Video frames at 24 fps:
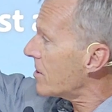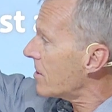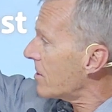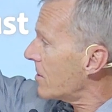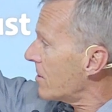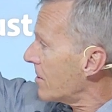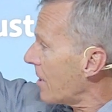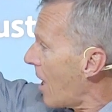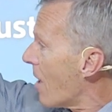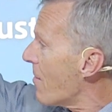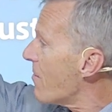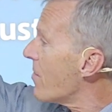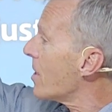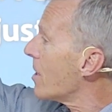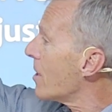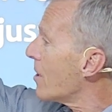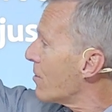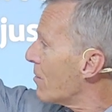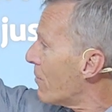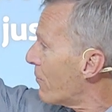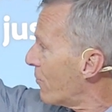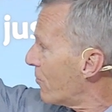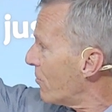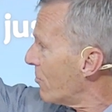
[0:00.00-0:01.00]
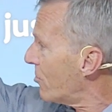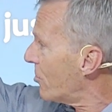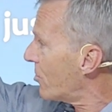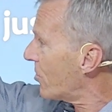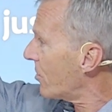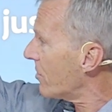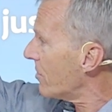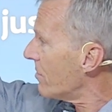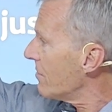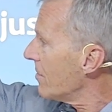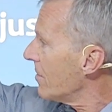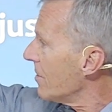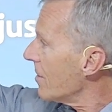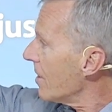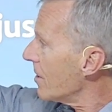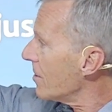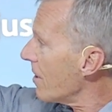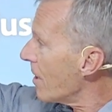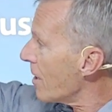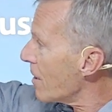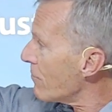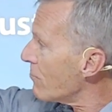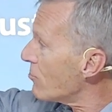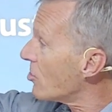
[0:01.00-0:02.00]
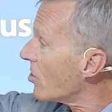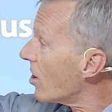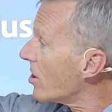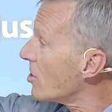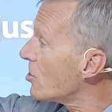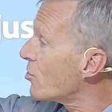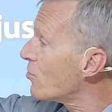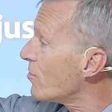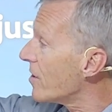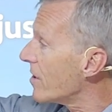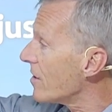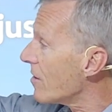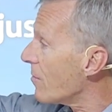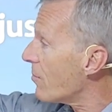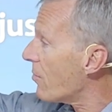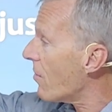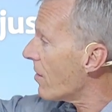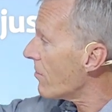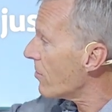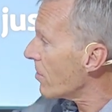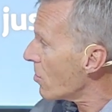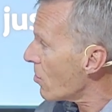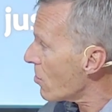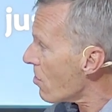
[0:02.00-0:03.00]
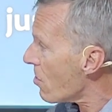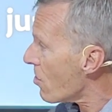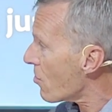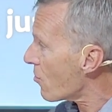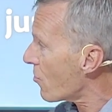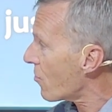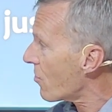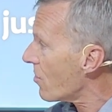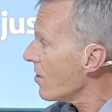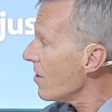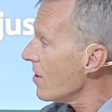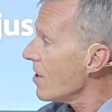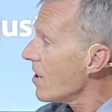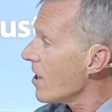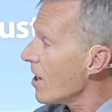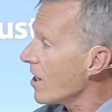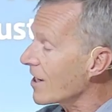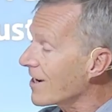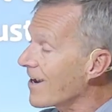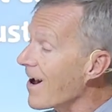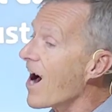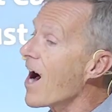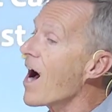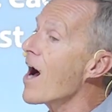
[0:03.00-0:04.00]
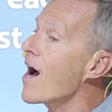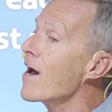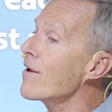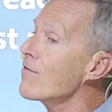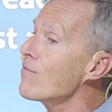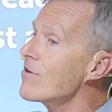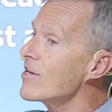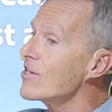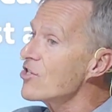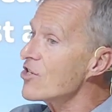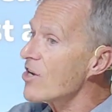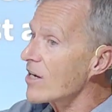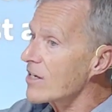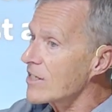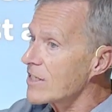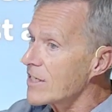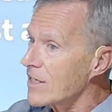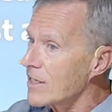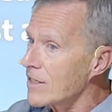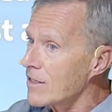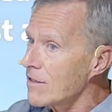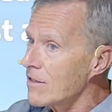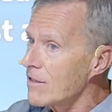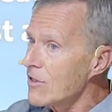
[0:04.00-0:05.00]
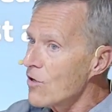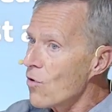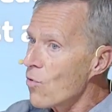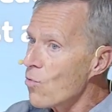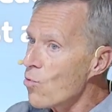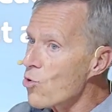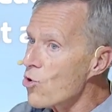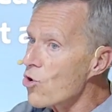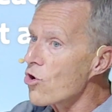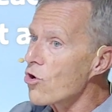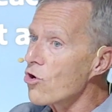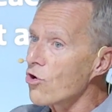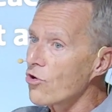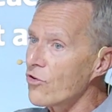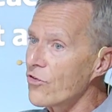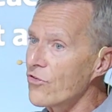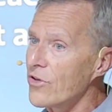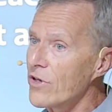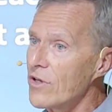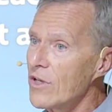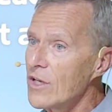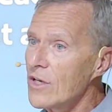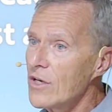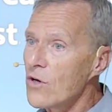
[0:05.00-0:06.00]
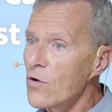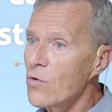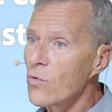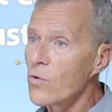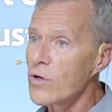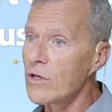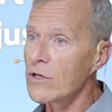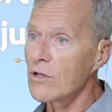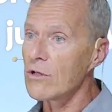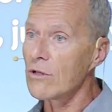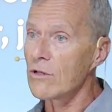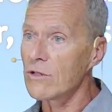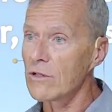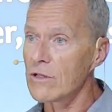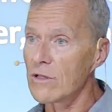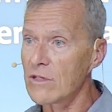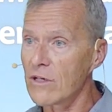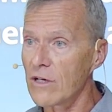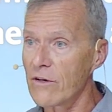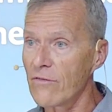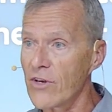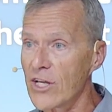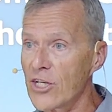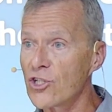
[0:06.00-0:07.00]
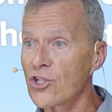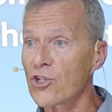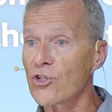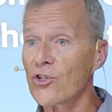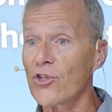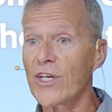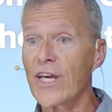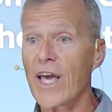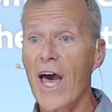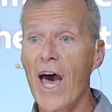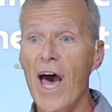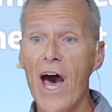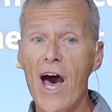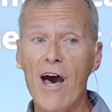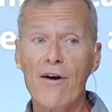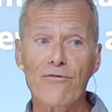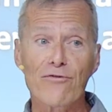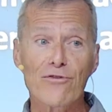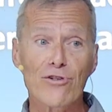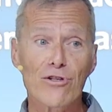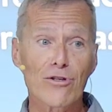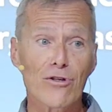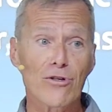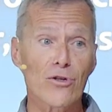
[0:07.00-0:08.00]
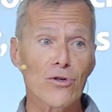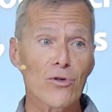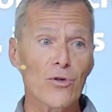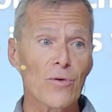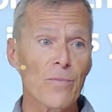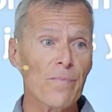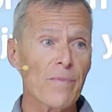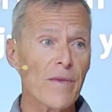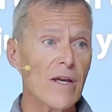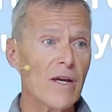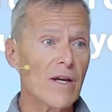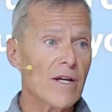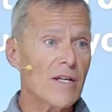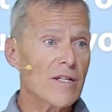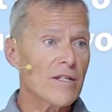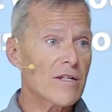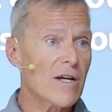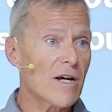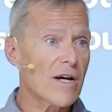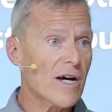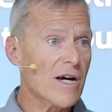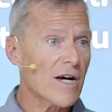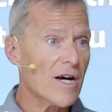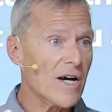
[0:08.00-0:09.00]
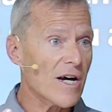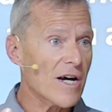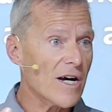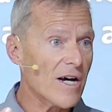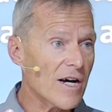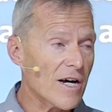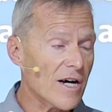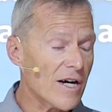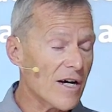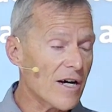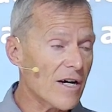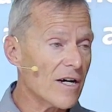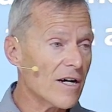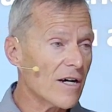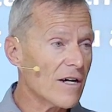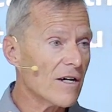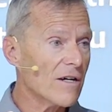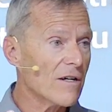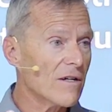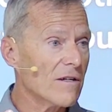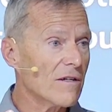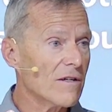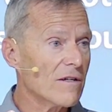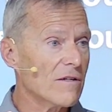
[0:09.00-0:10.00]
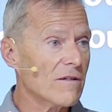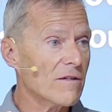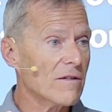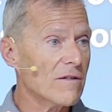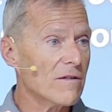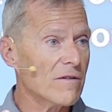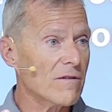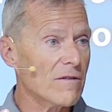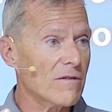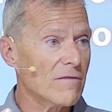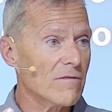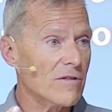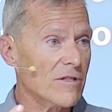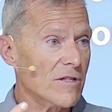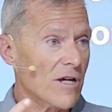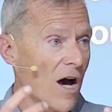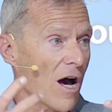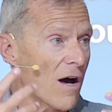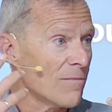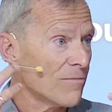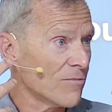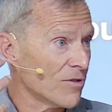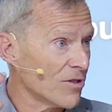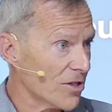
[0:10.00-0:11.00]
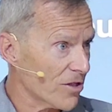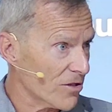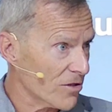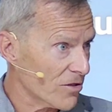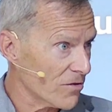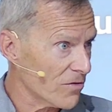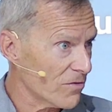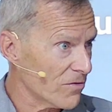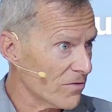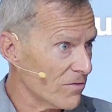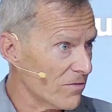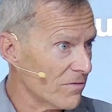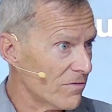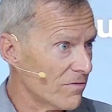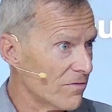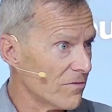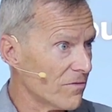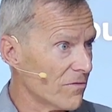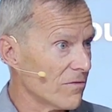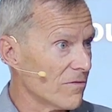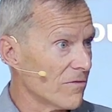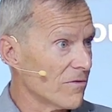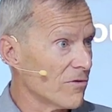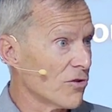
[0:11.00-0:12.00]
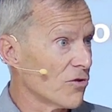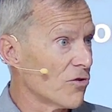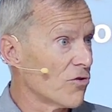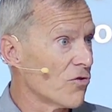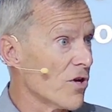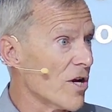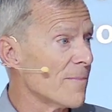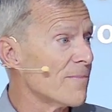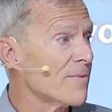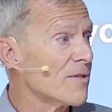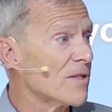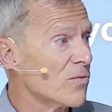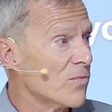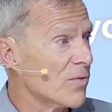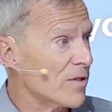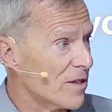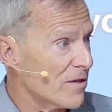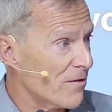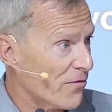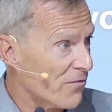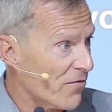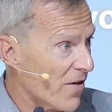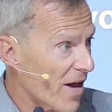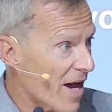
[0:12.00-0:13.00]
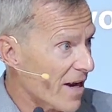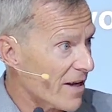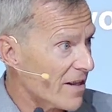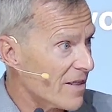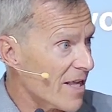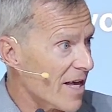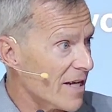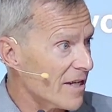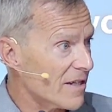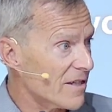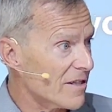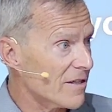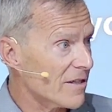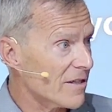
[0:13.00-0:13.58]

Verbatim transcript: coming in the future, a day of judgment upon the earth, a God rejecting world will eventually have to. Uh, come to grips with the fact that